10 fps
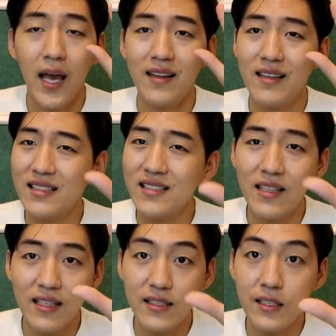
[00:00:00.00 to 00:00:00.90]
And it's
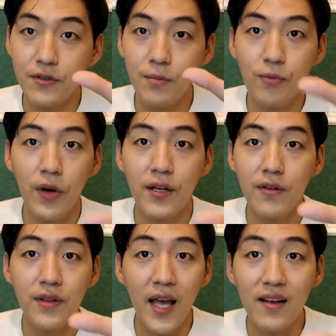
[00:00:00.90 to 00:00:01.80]
not easy to break
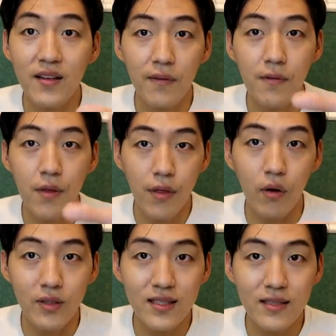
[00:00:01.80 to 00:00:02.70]
the negative
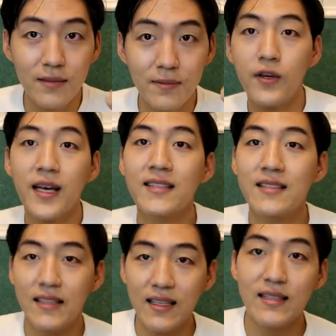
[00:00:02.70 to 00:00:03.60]
thoughts
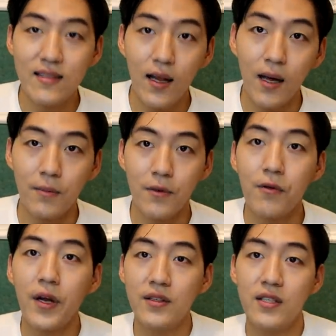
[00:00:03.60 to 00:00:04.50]
against Islam
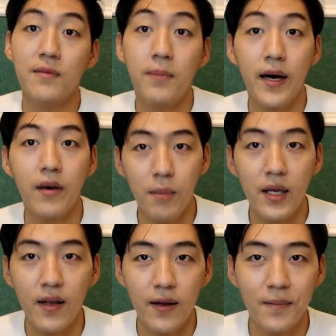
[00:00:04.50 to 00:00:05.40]
created by the
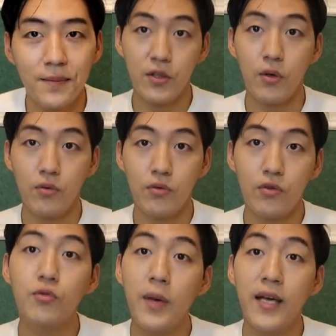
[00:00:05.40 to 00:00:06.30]
media. So
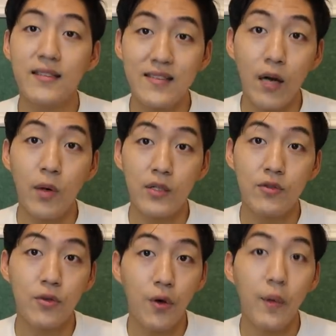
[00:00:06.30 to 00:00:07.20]
to make dawah
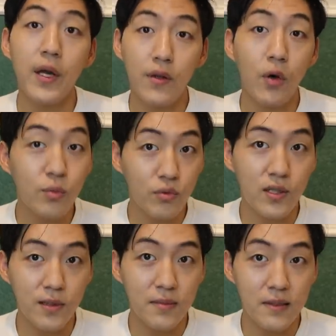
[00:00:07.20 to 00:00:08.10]
to Korean
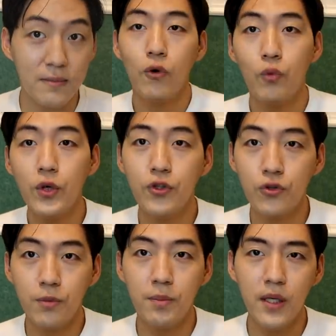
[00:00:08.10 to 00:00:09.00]
non-Muslims, we
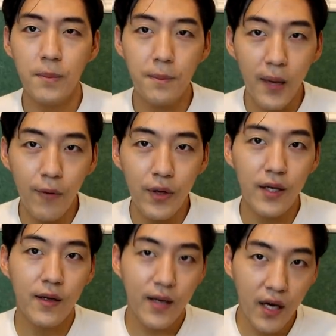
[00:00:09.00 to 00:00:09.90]
should be
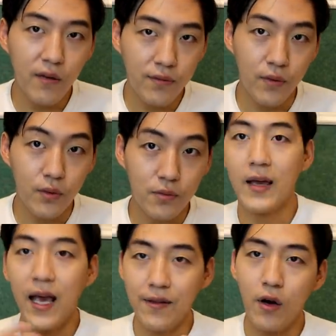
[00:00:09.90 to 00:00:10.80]
very careful
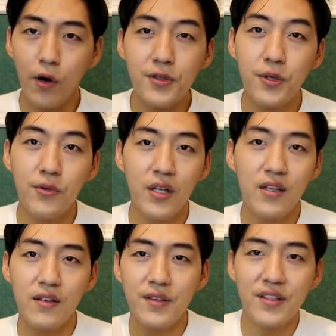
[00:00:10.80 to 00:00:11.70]
and also
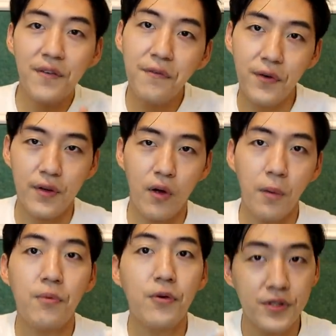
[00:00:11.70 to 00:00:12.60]
need different
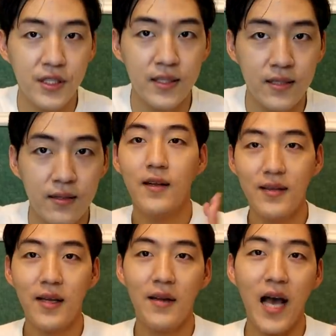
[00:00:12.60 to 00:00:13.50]
approaches.
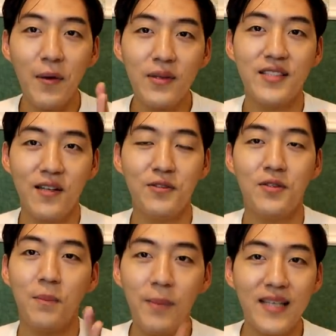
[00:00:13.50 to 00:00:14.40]
Then I will tell you
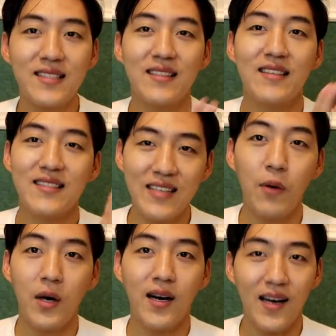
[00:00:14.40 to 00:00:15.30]
the best
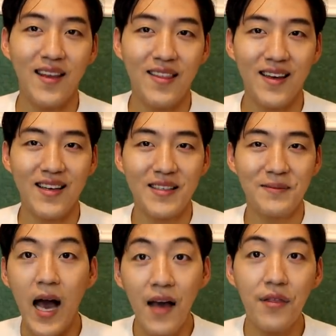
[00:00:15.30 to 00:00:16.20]
dawah I think.
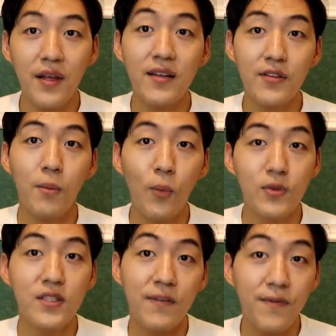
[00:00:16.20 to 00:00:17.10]
I think the
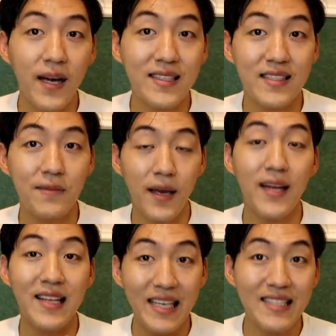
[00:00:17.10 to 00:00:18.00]
most effective
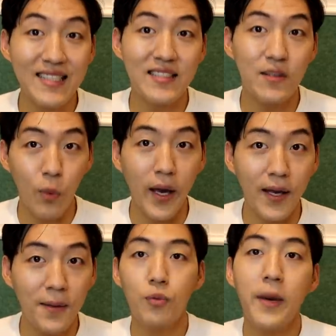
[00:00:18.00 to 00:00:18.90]
and easiest
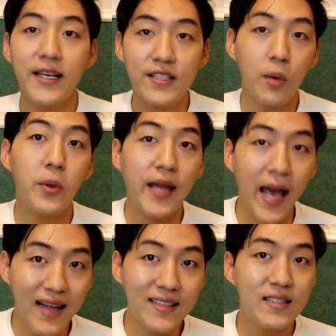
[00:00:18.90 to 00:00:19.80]
way to make someone
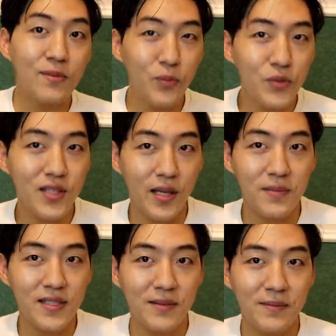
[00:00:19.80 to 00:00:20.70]
else
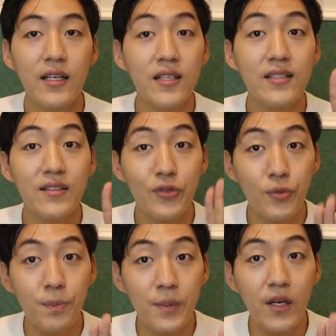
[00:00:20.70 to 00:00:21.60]
Muslims is
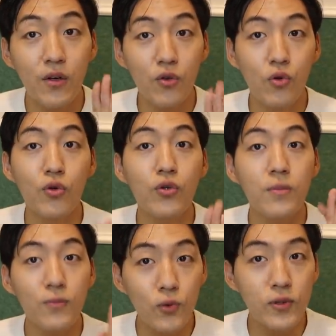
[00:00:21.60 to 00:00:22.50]
to be a
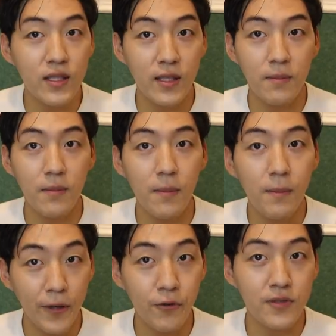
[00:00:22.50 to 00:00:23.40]
good Muslim
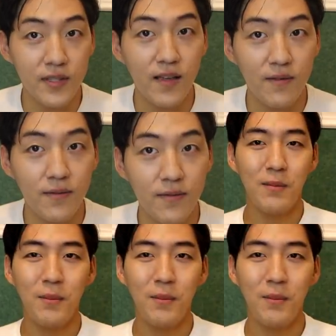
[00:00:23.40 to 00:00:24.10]
by yourself.